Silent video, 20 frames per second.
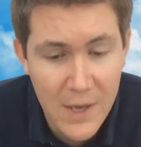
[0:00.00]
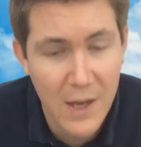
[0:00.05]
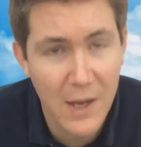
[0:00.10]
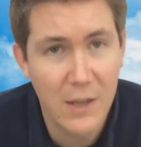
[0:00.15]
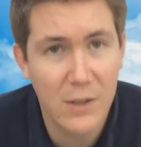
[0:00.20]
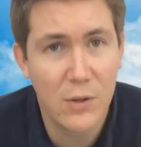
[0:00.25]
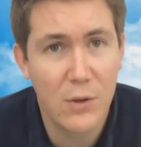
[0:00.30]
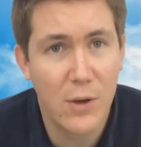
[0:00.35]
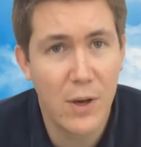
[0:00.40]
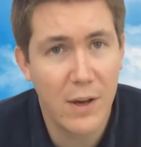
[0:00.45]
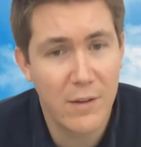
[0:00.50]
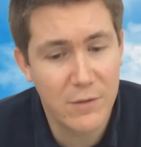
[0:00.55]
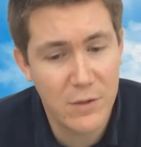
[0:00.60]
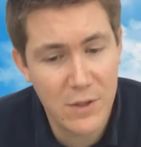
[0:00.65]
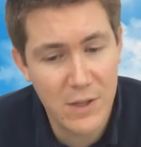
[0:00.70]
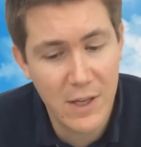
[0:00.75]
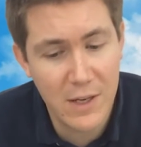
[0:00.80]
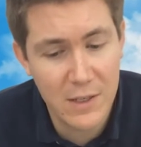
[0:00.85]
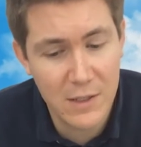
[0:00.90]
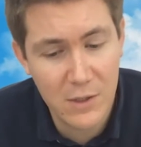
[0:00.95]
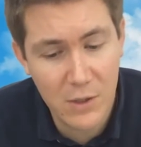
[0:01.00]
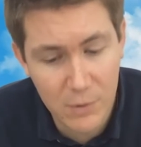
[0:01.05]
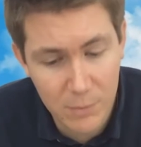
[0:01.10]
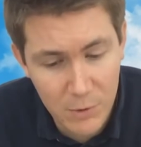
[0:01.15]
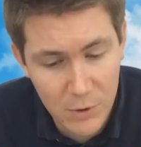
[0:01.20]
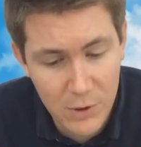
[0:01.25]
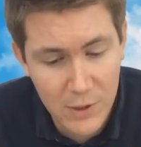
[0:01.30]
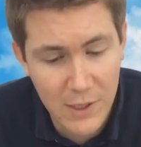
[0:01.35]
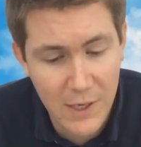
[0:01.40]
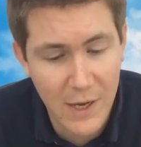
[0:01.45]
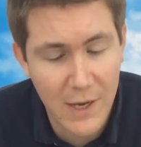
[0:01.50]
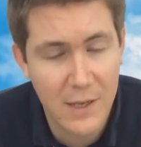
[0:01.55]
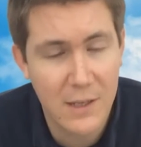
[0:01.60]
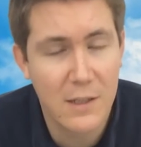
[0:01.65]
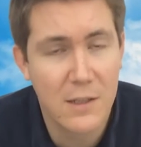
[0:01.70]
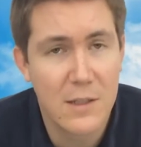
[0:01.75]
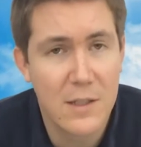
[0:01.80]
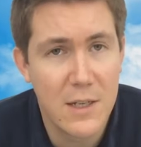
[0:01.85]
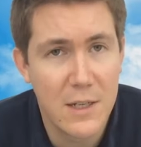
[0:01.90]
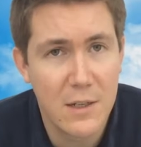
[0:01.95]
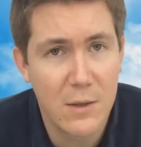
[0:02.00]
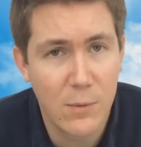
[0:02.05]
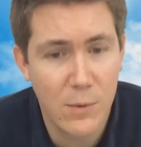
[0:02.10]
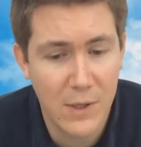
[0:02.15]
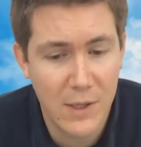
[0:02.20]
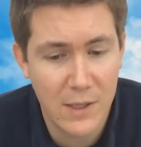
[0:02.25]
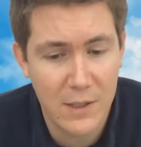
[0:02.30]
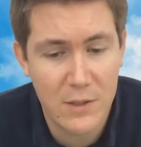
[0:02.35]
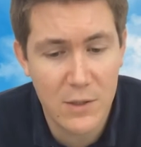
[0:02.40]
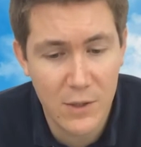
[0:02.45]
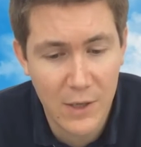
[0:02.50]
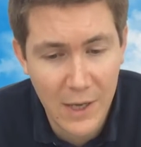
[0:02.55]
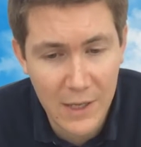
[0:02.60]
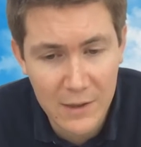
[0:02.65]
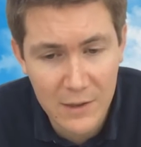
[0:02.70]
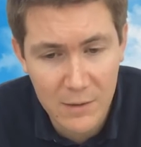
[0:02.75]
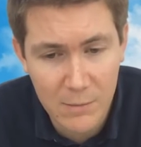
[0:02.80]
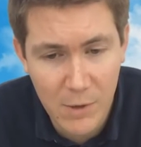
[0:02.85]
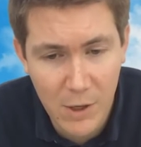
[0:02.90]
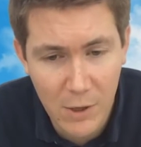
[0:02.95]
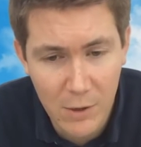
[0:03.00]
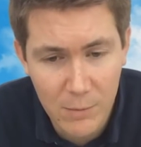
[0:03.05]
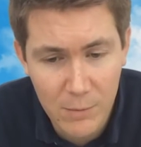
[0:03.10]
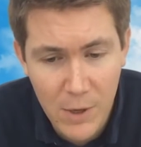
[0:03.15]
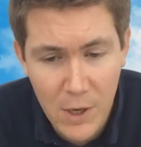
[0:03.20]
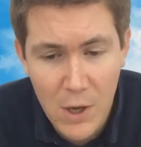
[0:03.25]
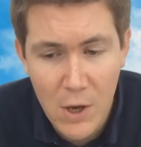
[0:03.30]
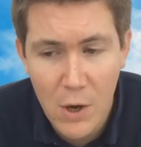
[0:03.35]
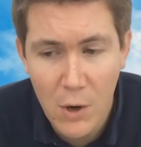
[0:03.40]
and you have to then communicate and deal with it to get them home,